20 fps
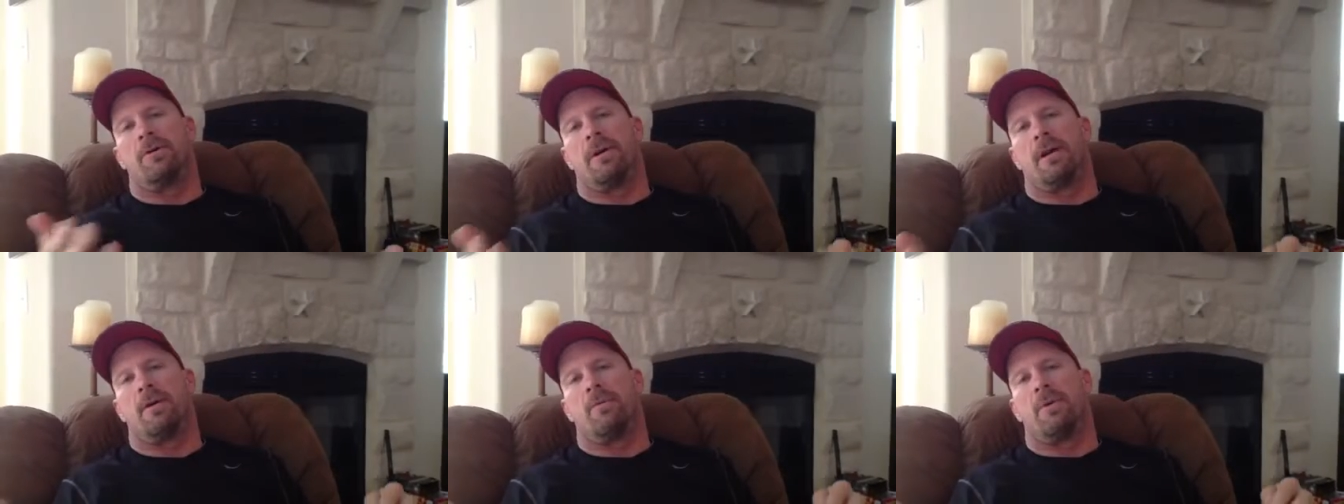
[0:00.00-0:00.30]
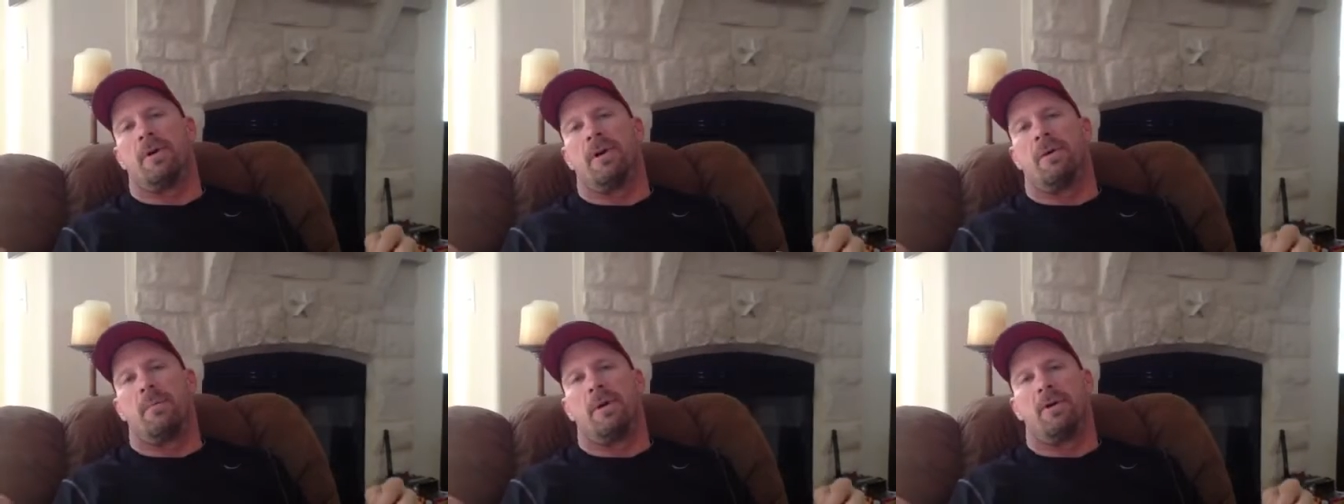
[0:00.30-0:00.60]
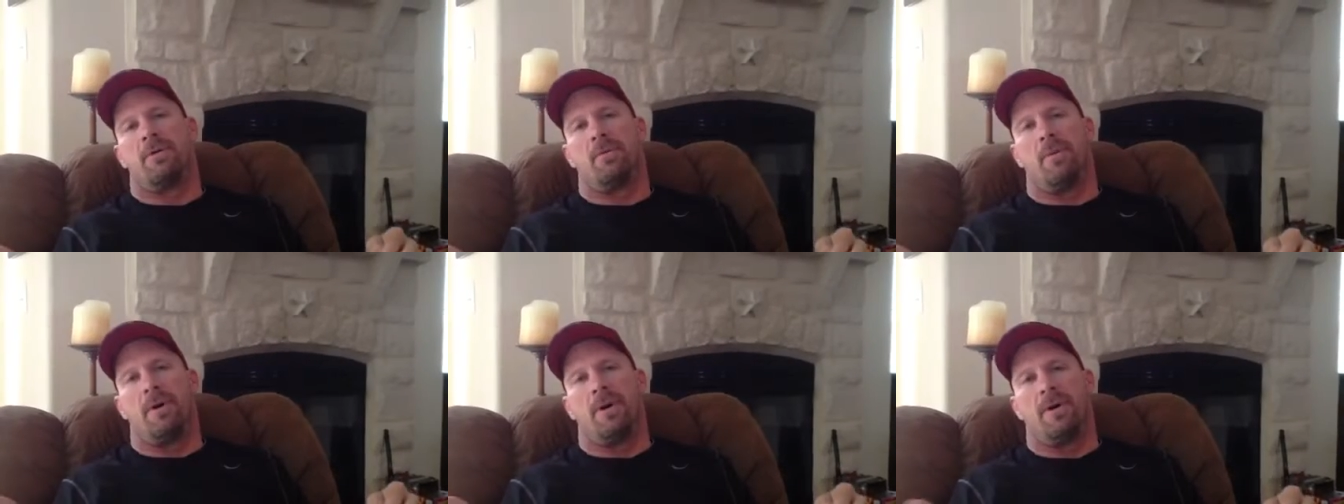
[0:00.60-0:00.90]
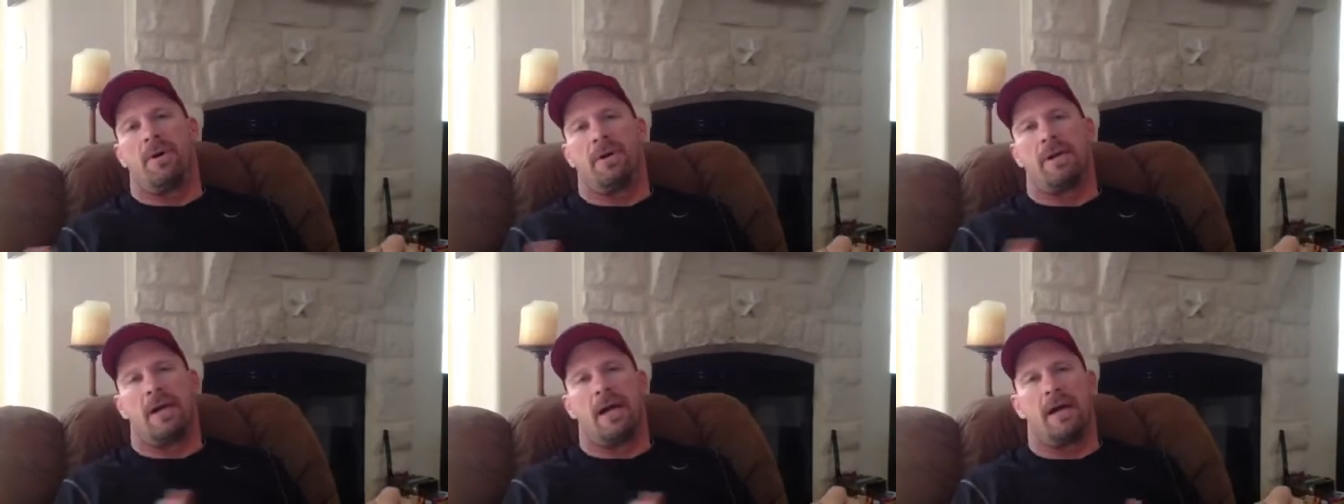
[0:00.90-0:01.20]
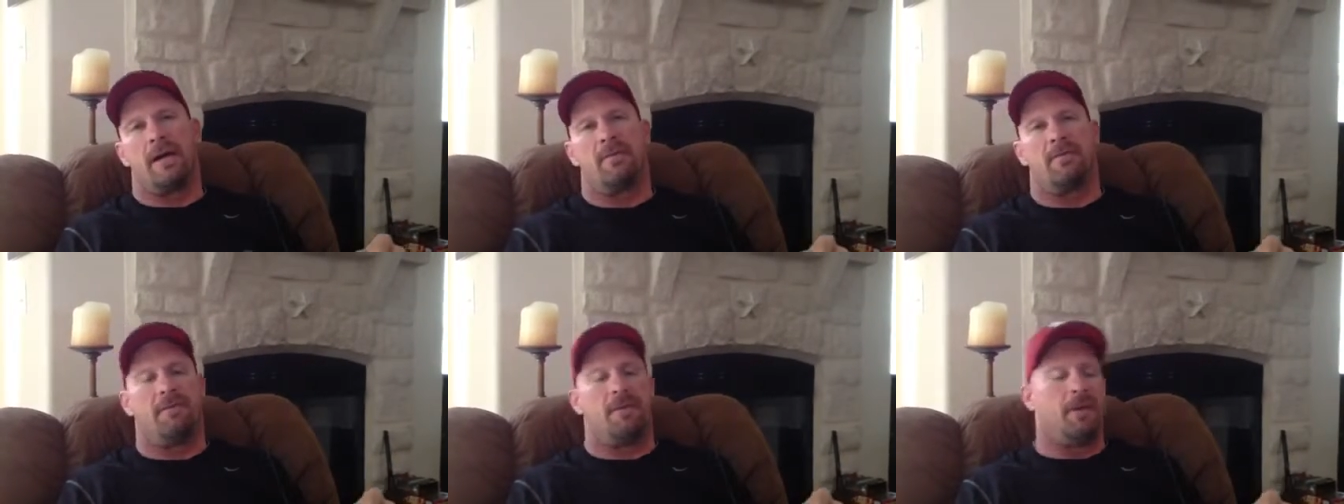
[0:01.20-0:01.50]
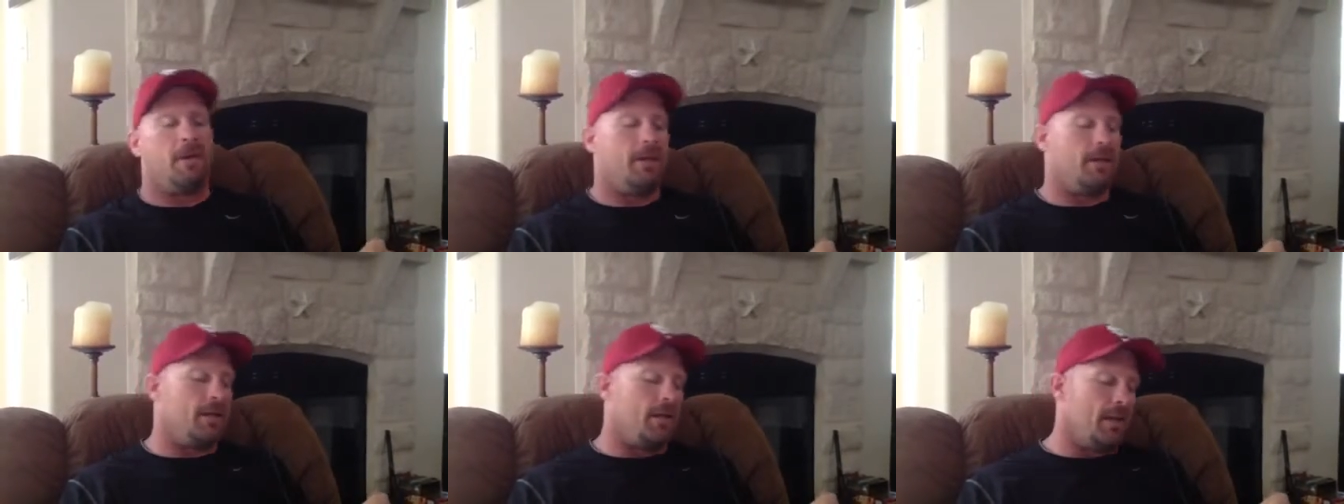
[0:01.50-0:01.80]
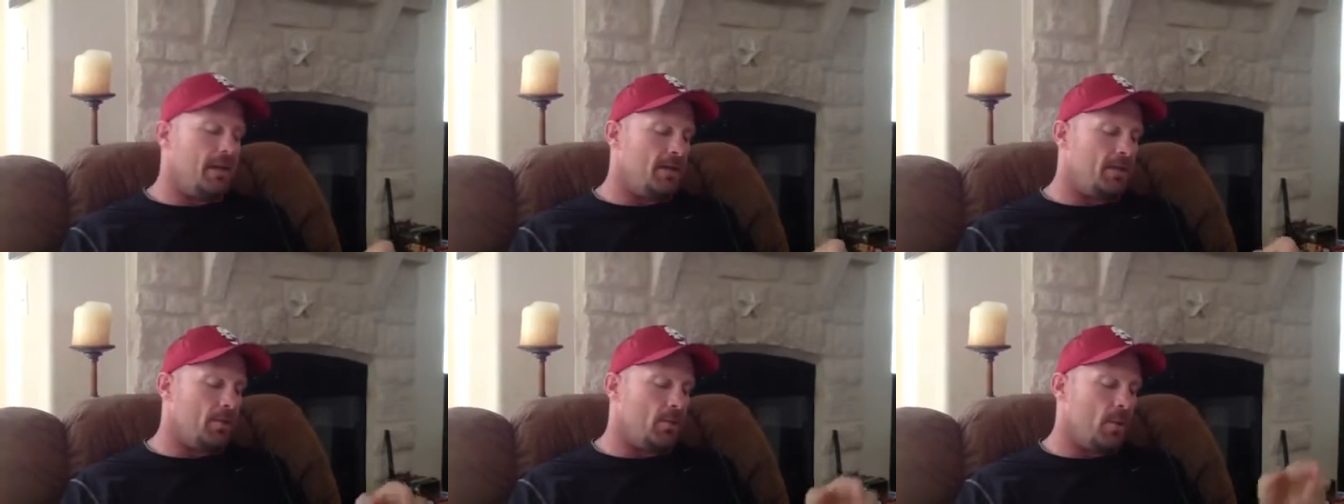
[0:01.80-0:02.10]
and I went on my Twitter account and filled
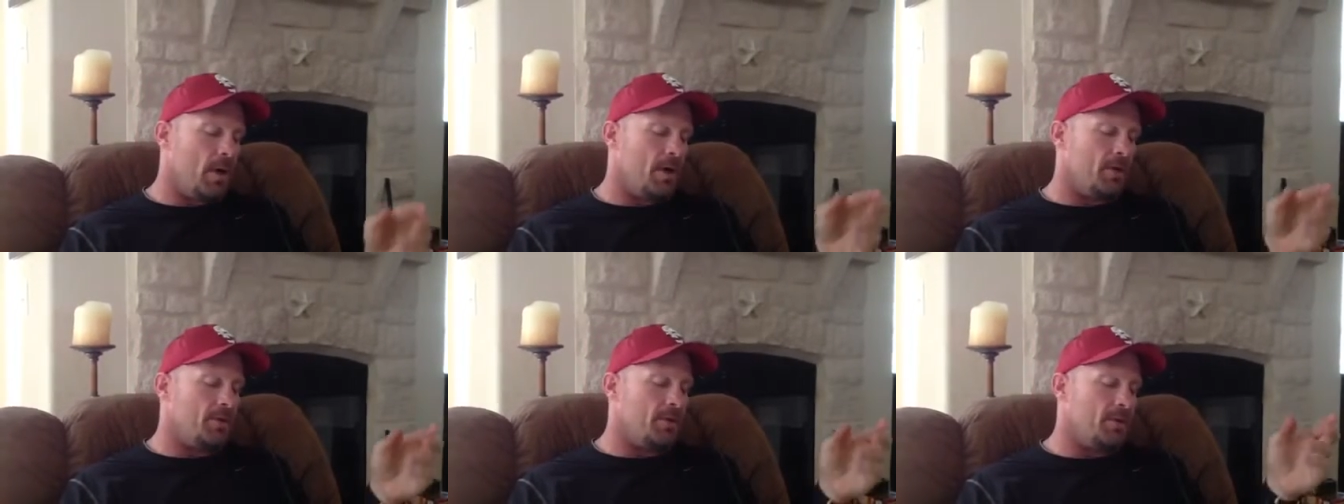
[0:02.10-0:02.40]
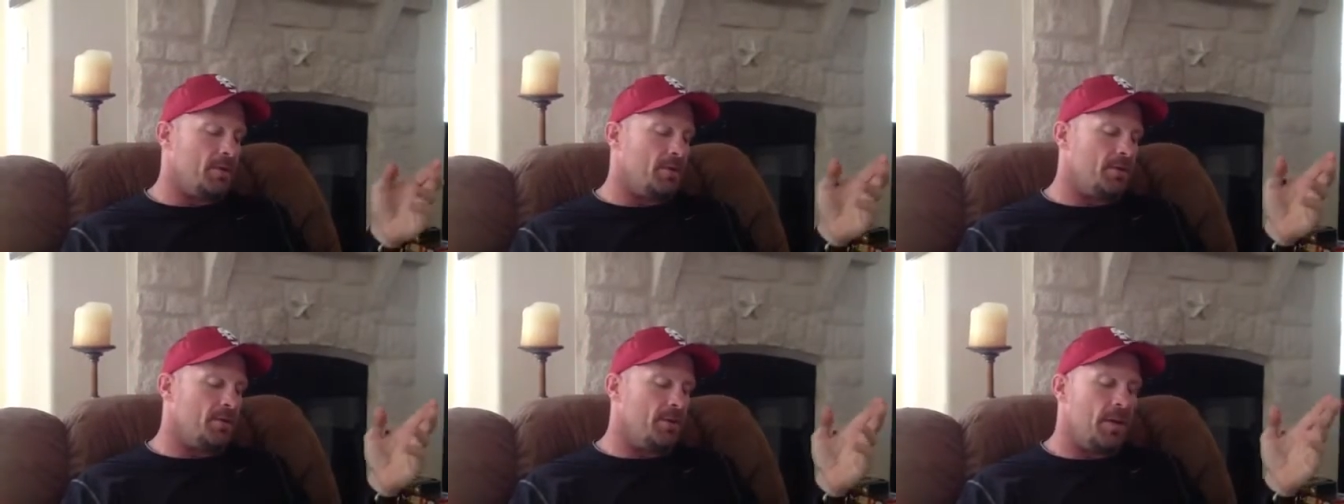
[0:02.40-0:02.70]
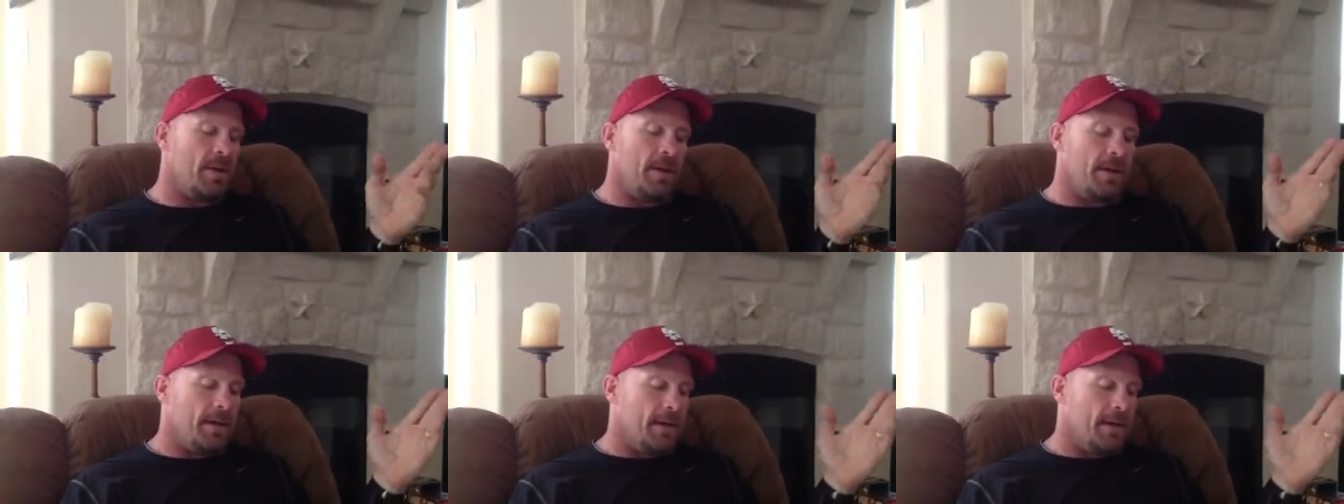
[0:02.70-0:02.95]
these questions,